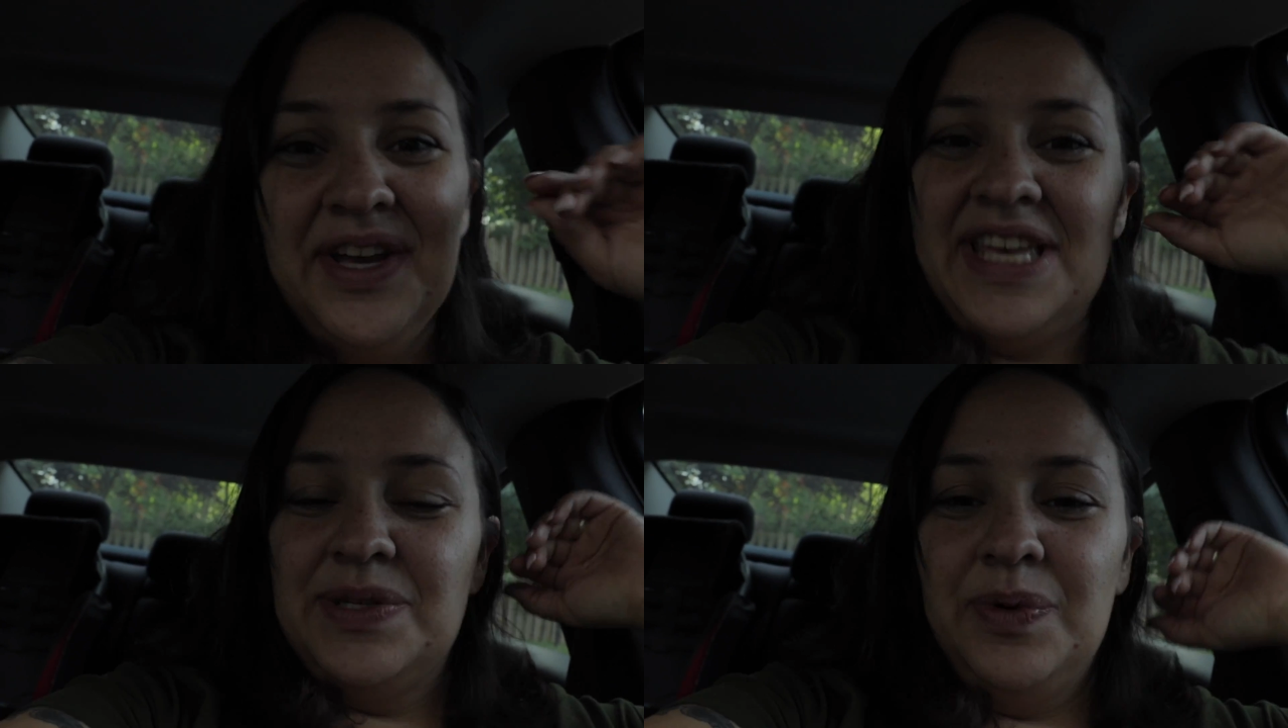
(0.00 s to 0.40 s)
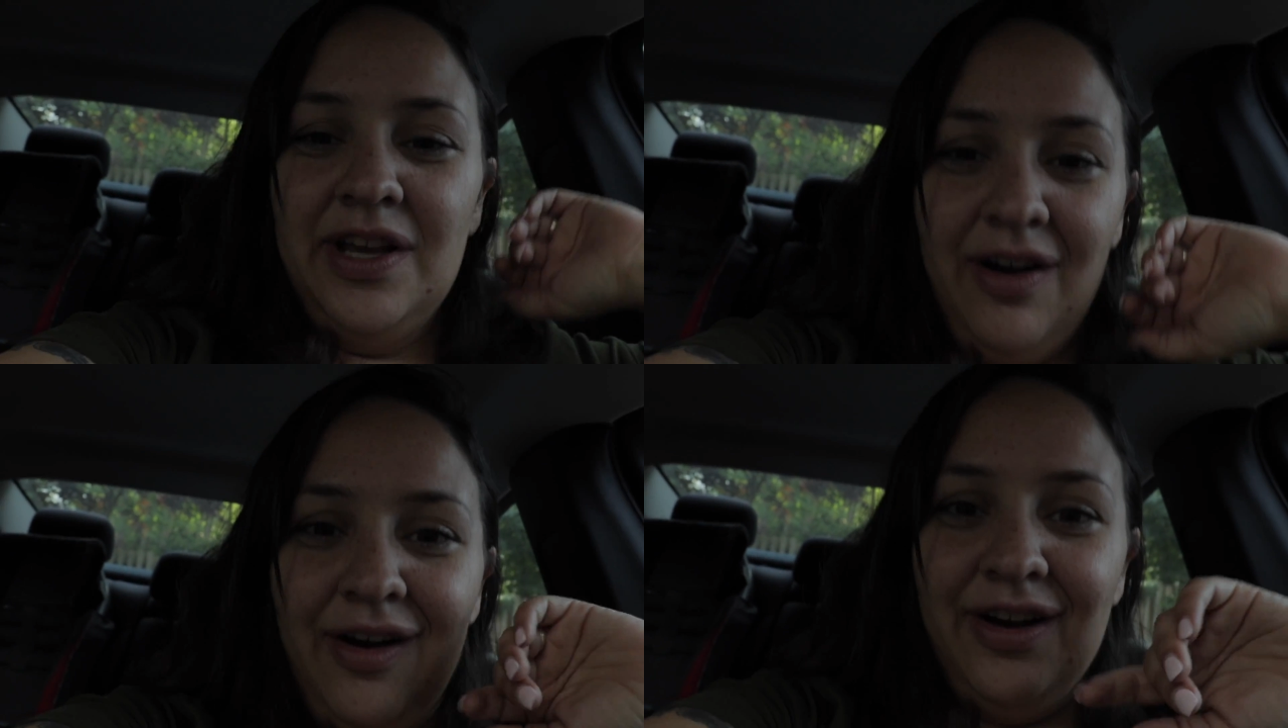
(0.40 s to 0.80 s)
is
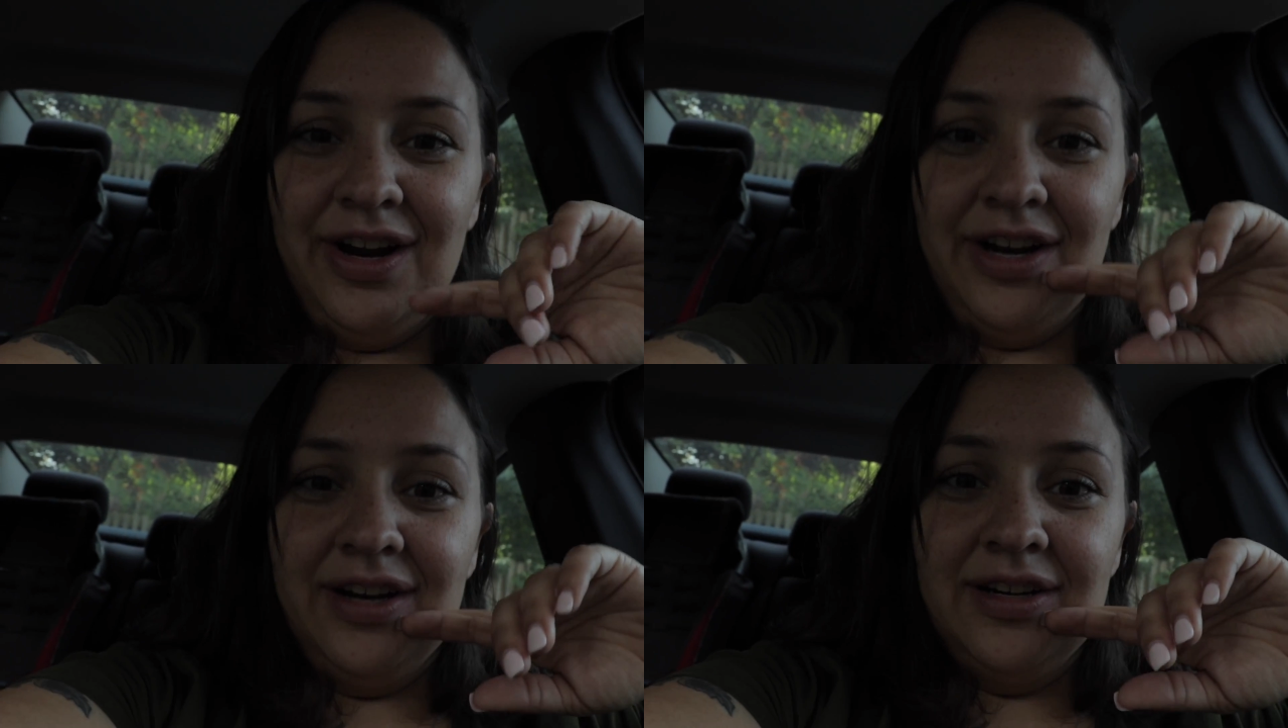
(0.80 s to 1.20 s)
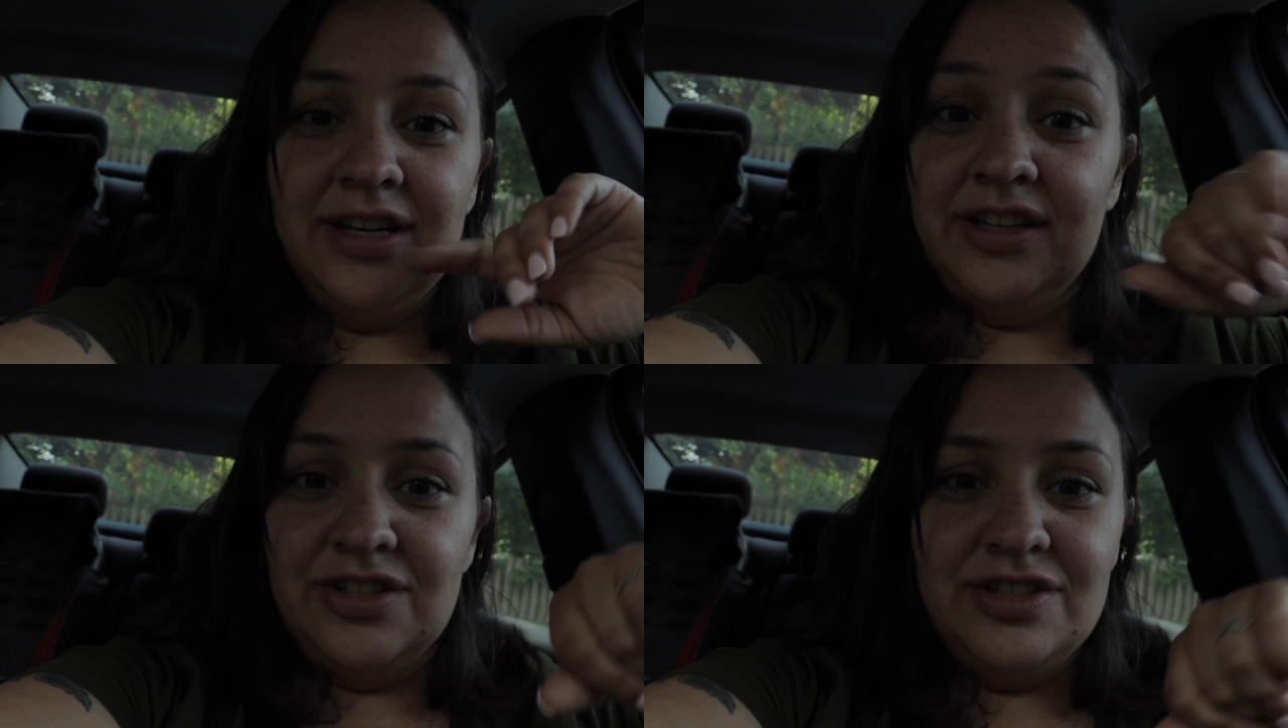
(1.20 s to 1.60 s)
we are
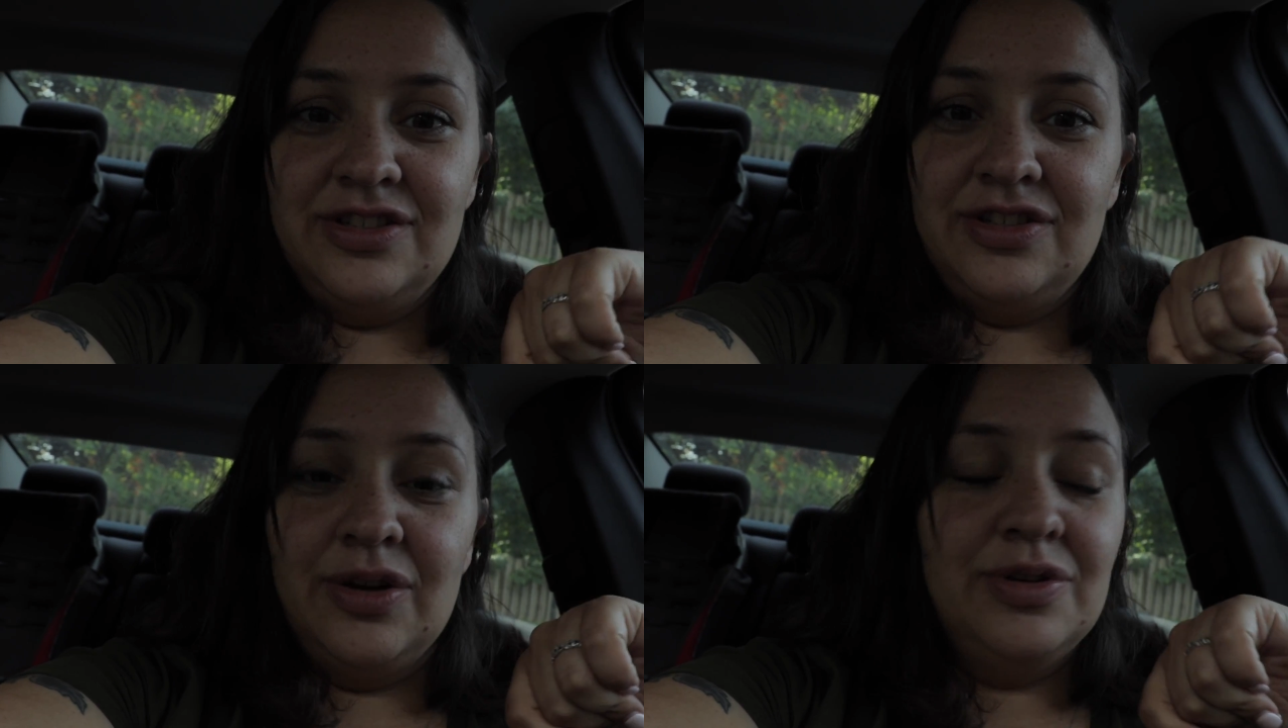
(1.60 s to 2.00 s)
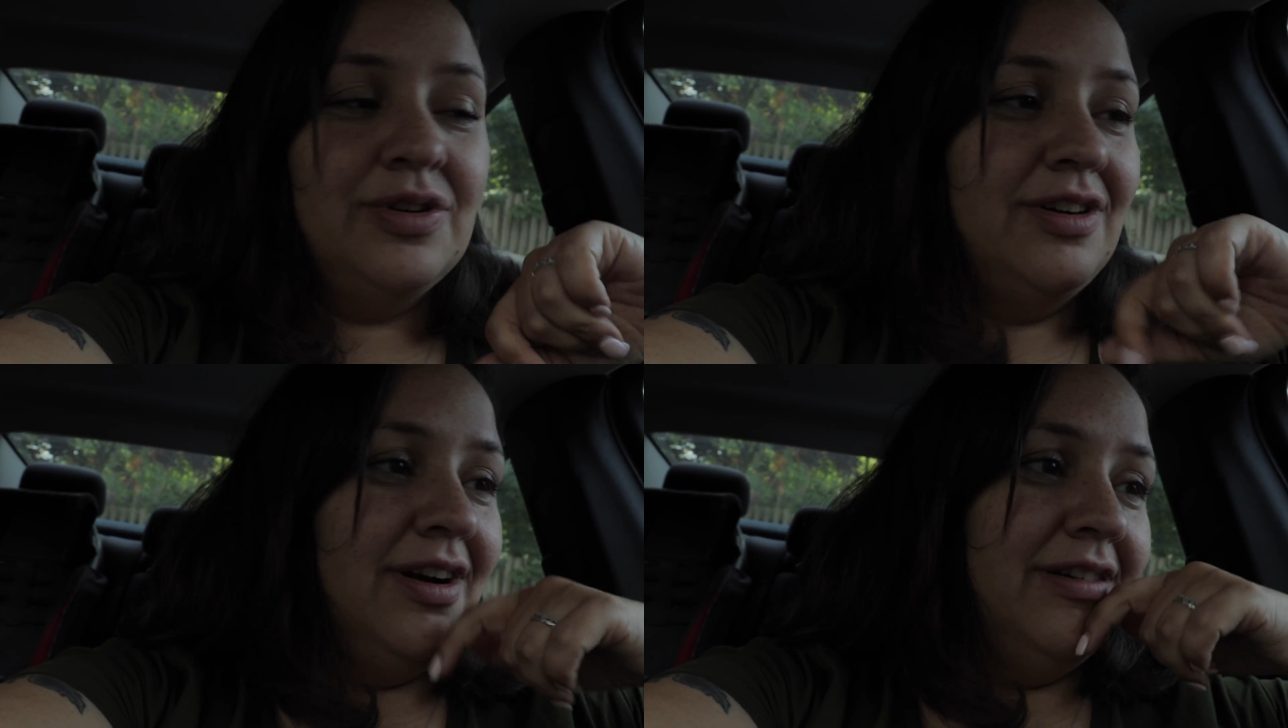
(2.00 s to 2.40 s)
gonna just go
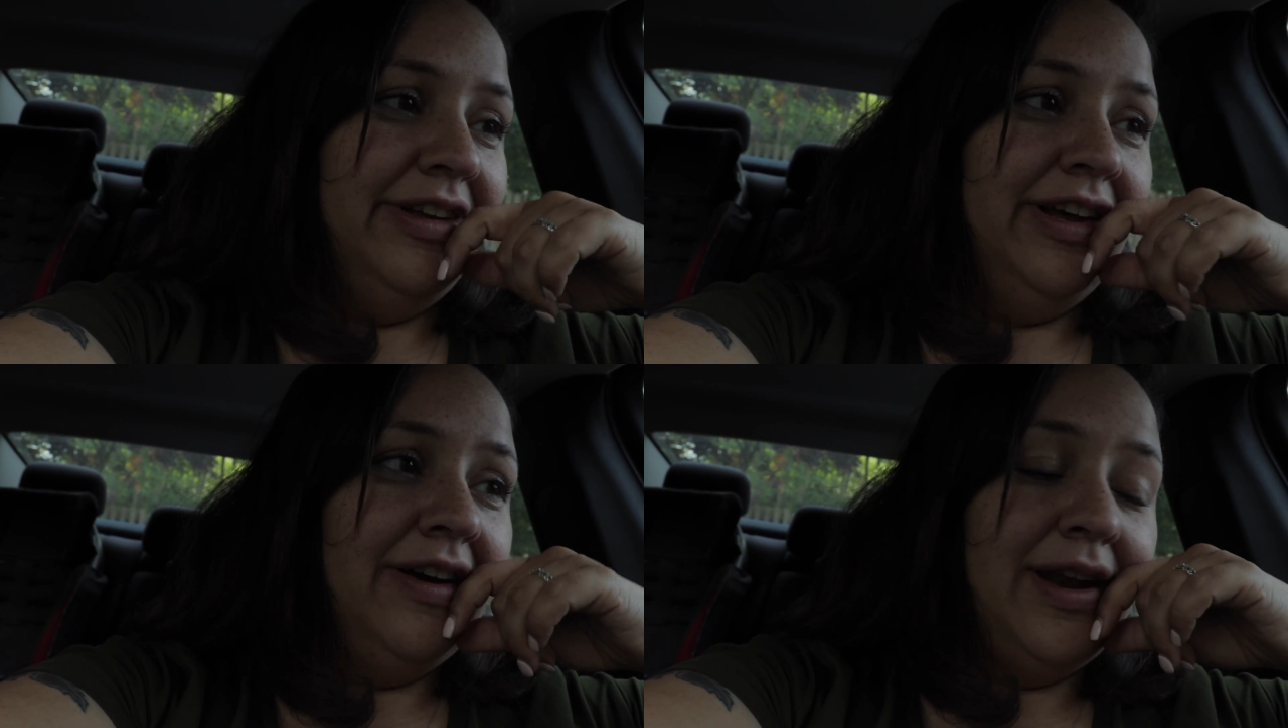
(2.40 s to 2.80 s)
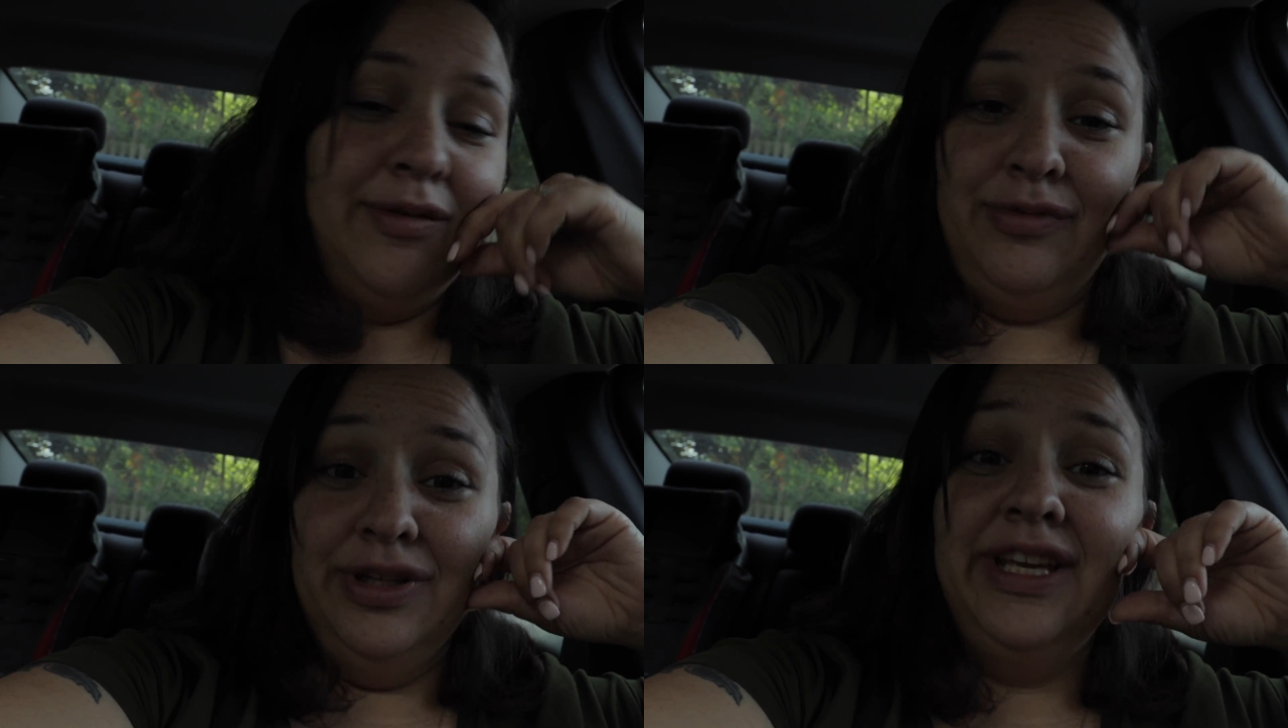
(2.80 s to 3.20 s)
do a car clean out, and
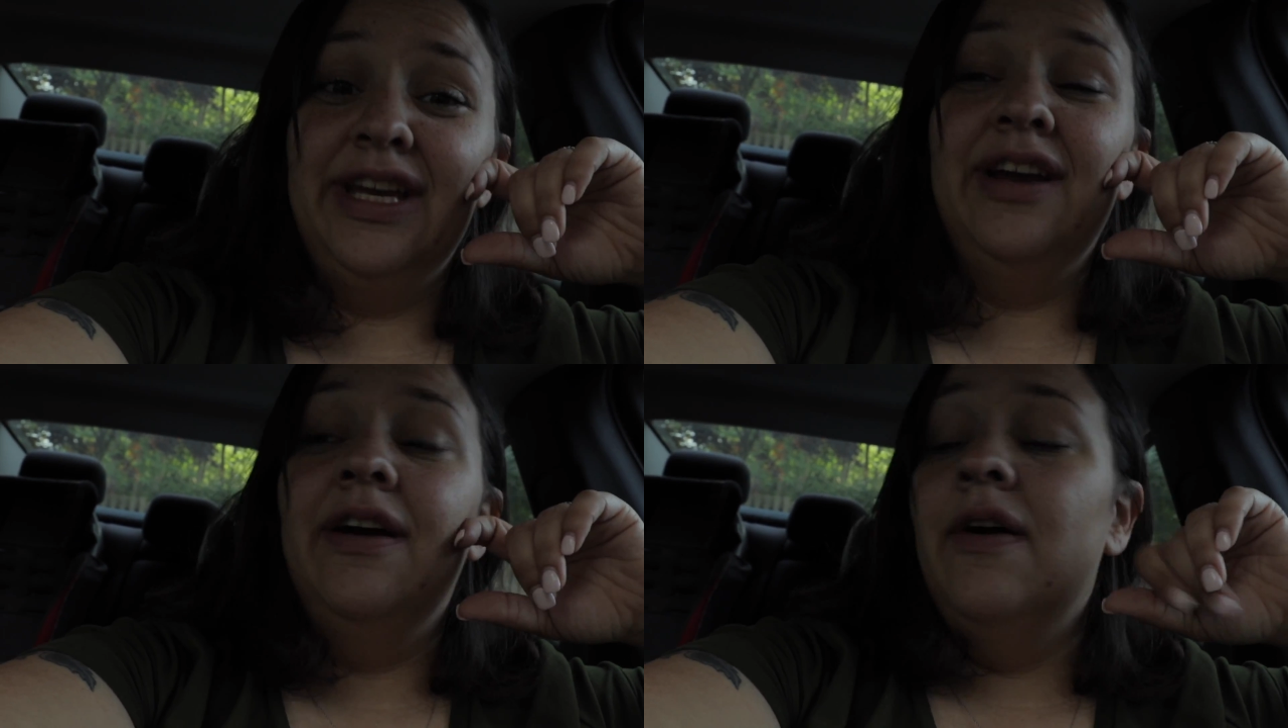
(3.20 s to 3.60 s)
I'm really